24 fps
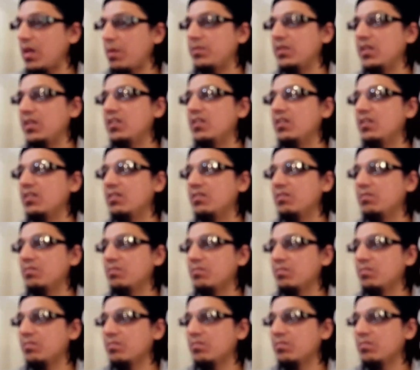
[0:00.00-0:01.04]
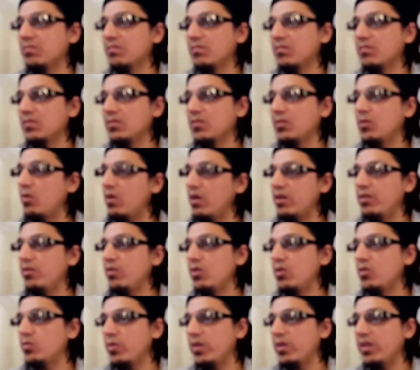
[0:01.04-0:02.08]
kept hidden. No one
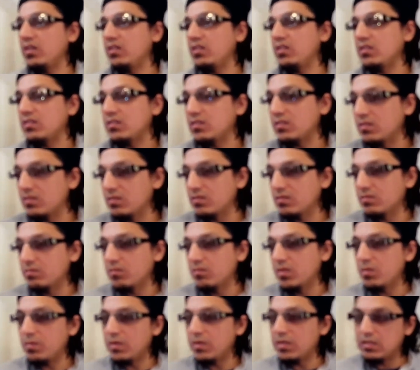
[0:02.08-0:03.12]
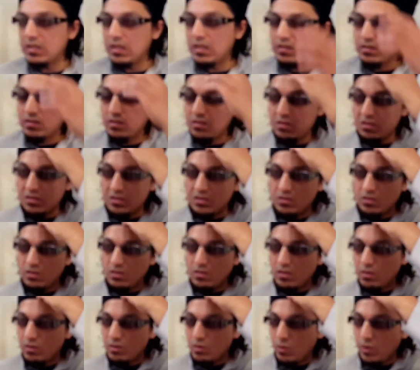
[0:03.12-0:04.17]
knows where it is. People say it's
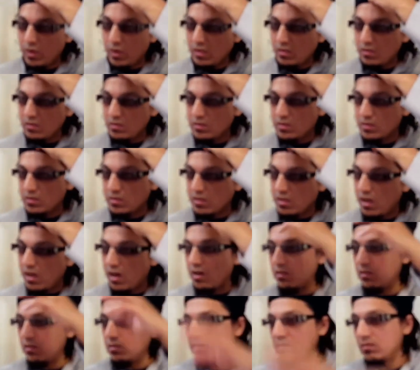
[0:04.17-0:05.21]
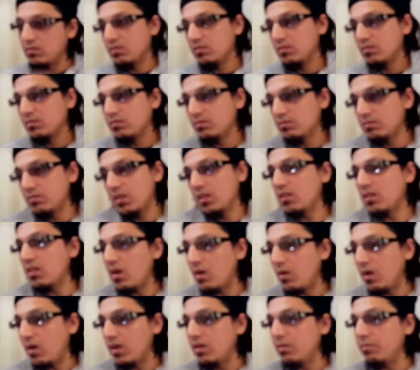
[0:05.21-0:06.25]
on the queen's crown.
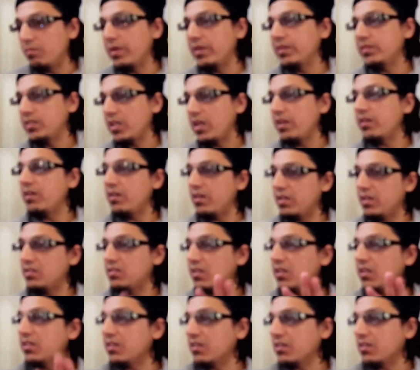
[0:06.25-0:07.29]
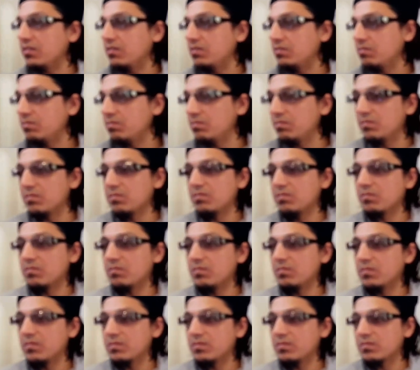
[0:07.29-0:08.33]
Allahu alam. But generally it's hidden.
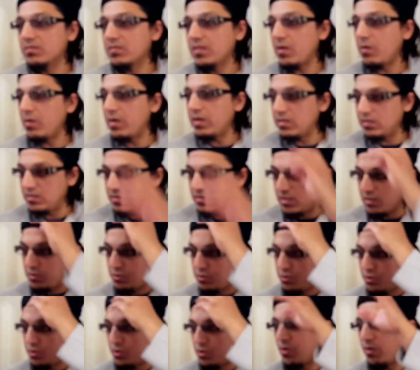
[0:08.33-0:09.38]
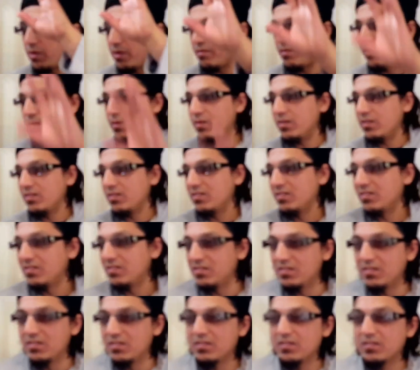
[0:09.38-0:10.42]
That one is just to show everyone
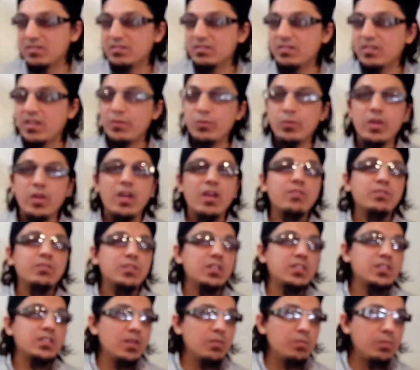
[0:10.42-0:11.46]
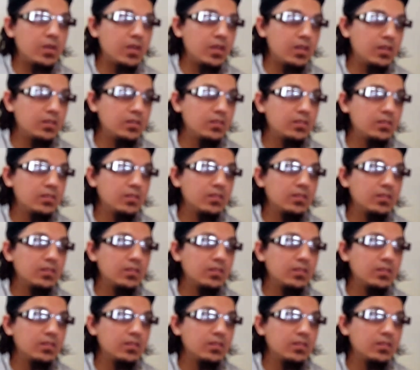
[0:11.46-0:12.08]
that we have such a pearl.